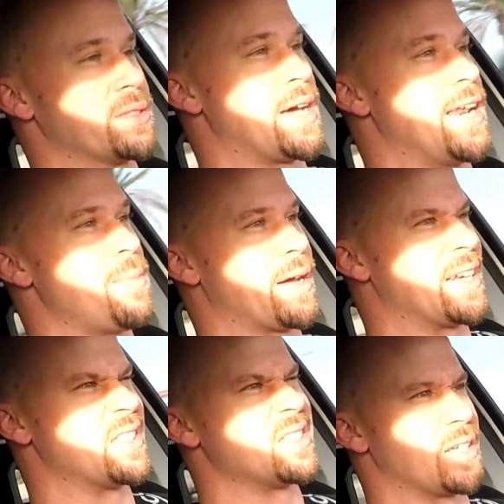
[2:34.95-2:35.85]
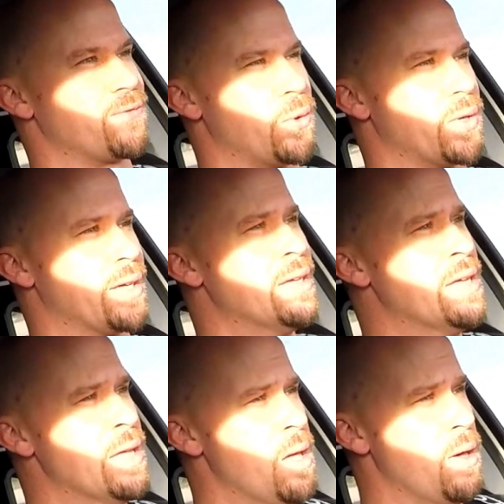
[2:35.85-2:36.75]
excited about getting this thing fully
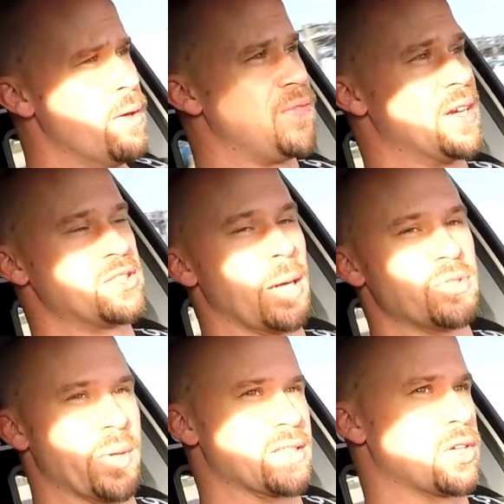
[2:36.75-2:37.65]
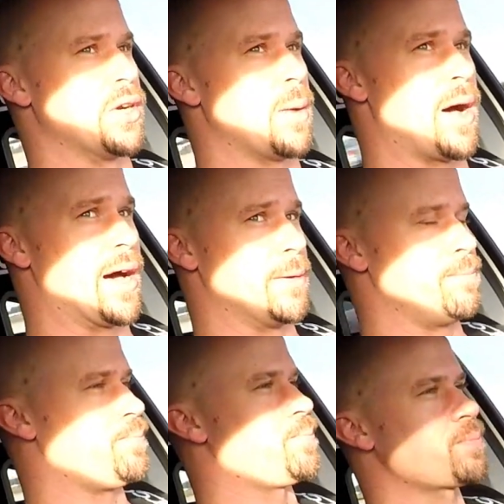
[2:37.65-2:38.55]
finished up so we can turn it up high.
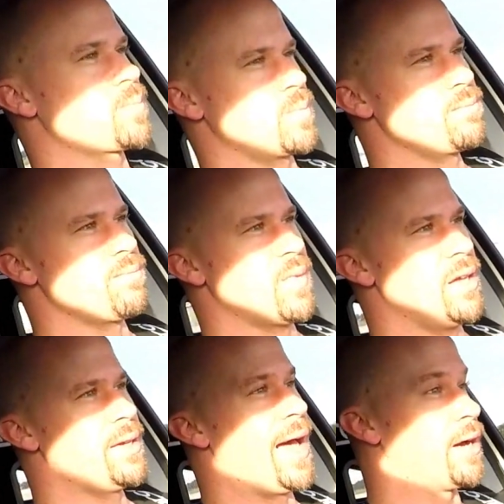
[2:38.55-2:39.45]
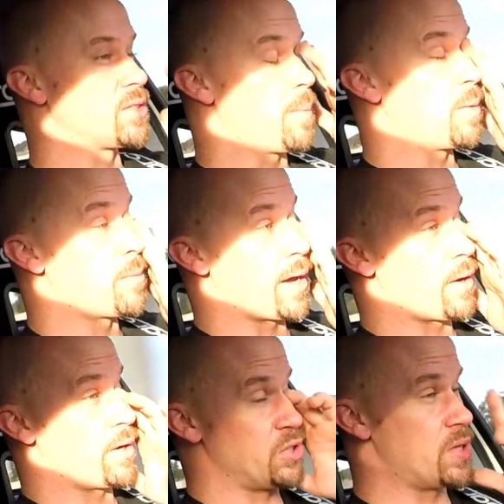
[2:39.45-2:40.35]
Now, some people might
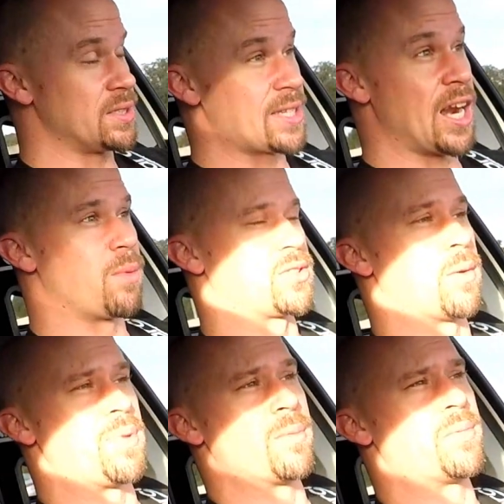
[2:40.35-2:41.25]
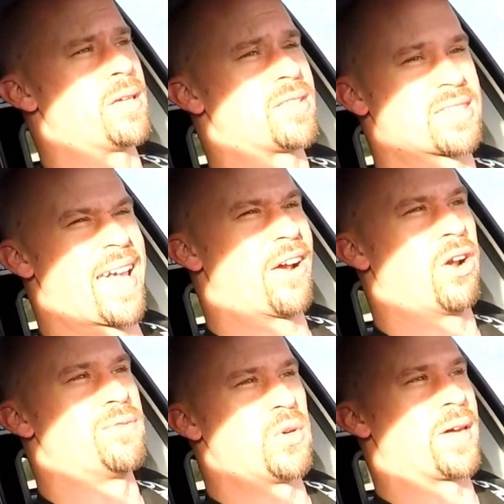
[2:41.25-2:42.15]
not want to do this setup, or some people be
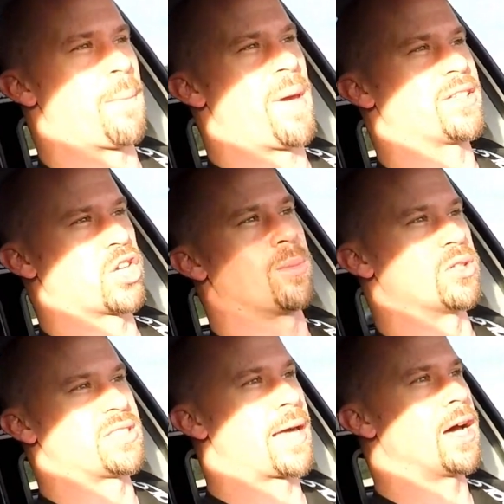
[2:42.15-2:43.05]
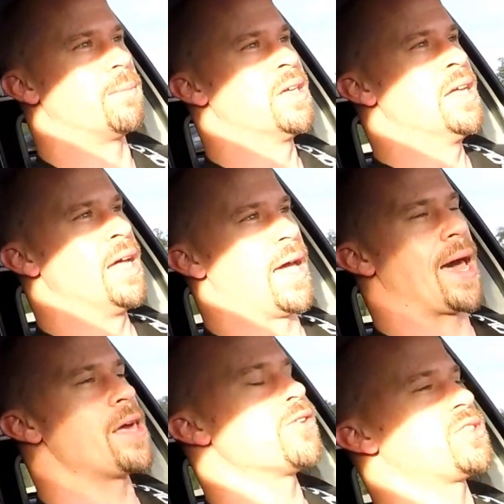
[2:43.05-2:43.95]
scared of doing a big turbo setup, and
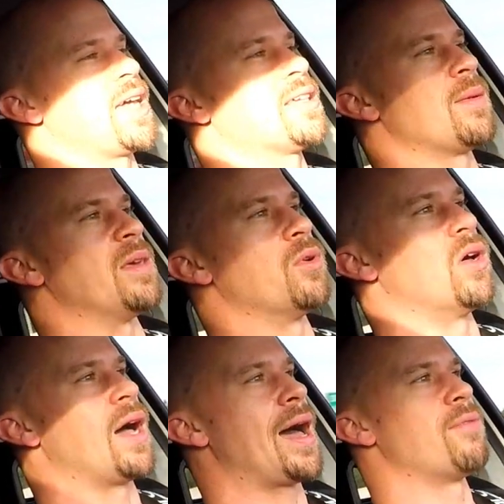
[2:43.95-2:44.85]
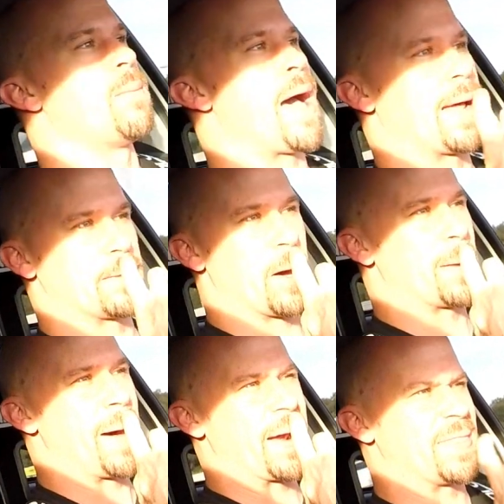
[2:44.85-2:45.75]
I understand some people have a bad thought
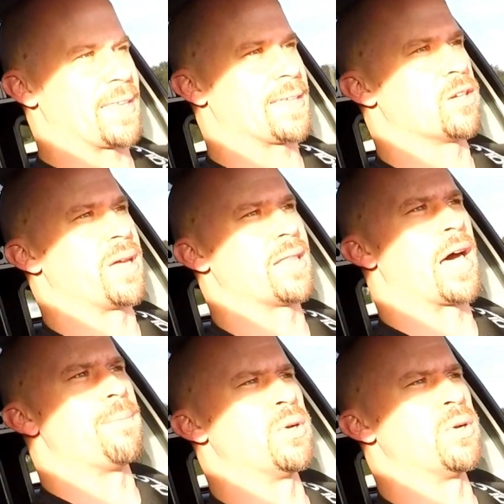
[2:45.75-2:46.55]
about it, thinking there'll be a lot of